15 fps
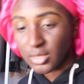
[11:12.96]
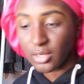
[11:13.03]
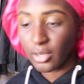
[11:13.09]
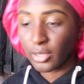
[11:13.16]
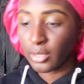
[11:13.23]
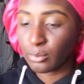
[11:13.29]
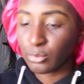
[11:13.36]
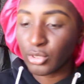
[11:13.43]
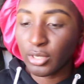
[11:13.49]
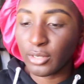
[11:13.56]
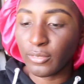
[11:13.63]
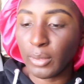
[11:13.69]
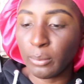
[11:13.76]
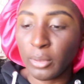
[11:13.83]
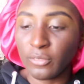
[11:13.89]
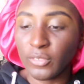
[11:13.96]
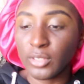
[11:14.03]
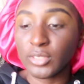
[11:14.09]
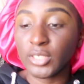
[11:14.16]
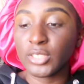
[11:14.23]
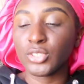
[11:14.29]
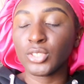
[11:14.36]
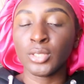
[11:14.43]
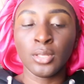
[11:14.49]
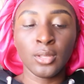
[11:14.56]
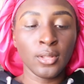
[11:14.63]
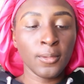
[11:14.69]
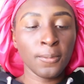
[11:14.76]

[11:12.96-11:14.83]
Sorry, I'm trying to find my foundation.